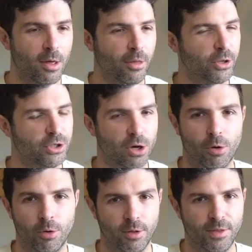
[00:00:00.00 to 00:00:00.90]
the
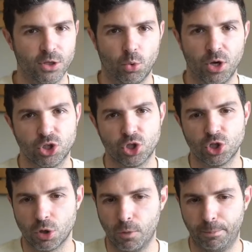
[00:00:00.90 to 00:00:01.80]
tone on this one is
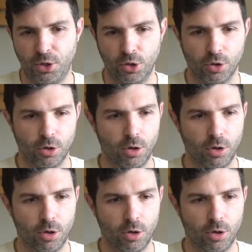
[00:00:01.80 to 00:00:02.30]
so pure.